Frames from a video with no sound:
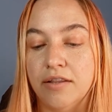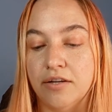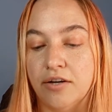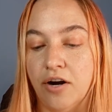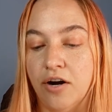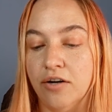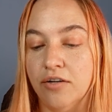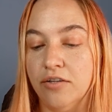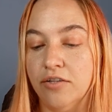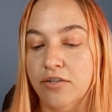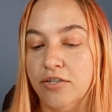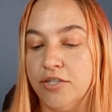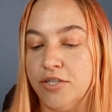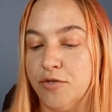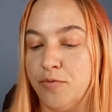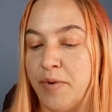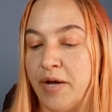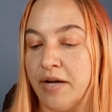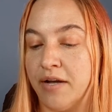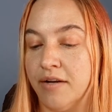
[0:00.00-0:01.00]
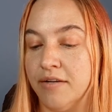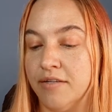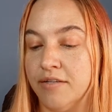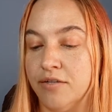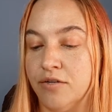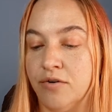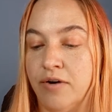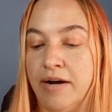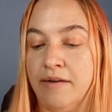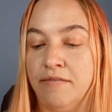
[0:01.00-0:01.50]
The car lurches back onto
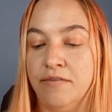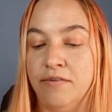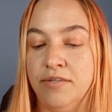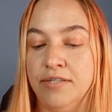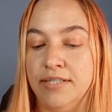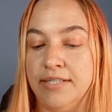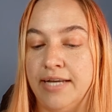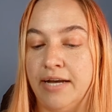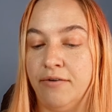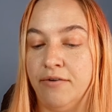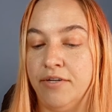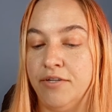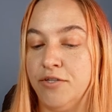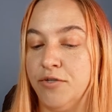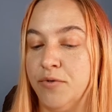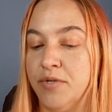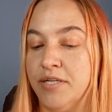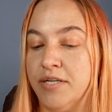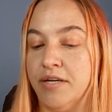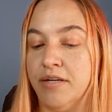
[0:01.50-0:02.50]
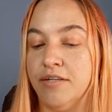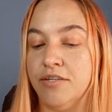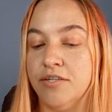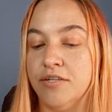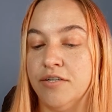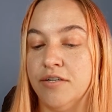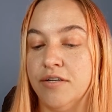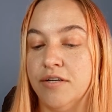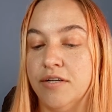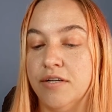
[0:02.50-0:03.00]
the gravel and down into a
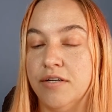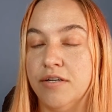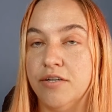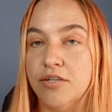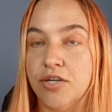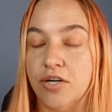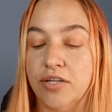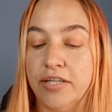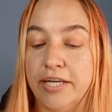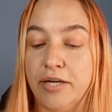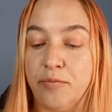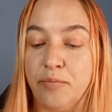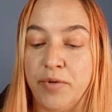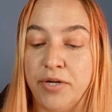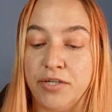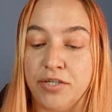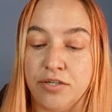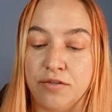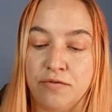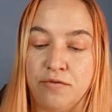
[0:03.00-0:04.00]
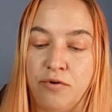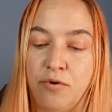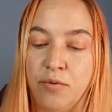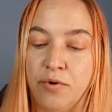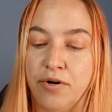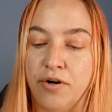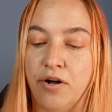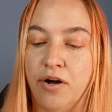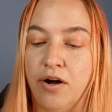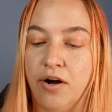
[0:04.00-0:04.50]
ditch. Sharlene pitches
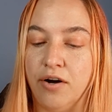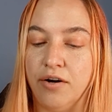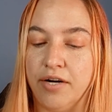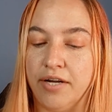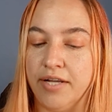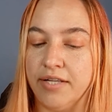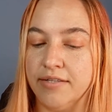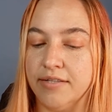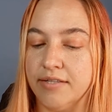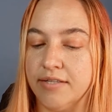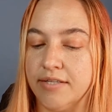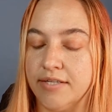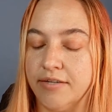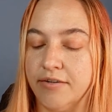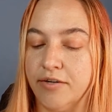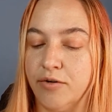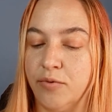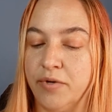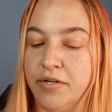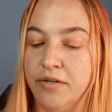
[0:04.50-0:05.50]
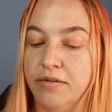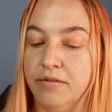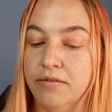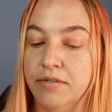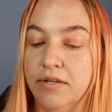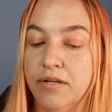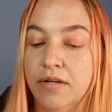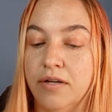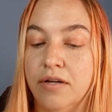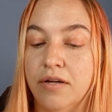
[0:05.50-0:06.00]
forward, hard against the steering wheel.